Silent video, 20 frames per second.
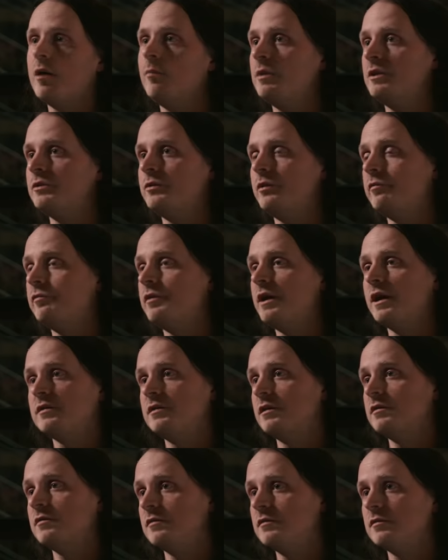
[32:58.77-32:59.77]
humble to the fact
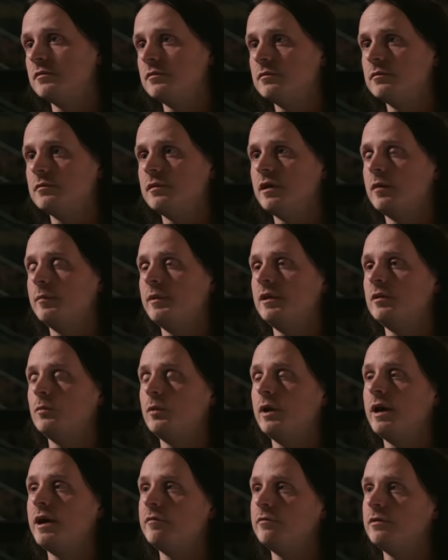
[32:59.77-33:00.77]
that, I mean,
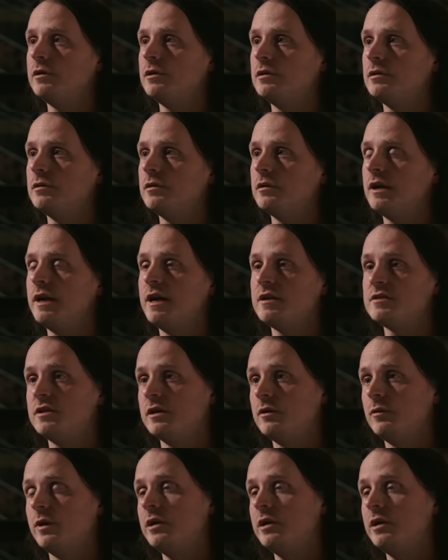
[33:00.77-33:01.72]
we have a classic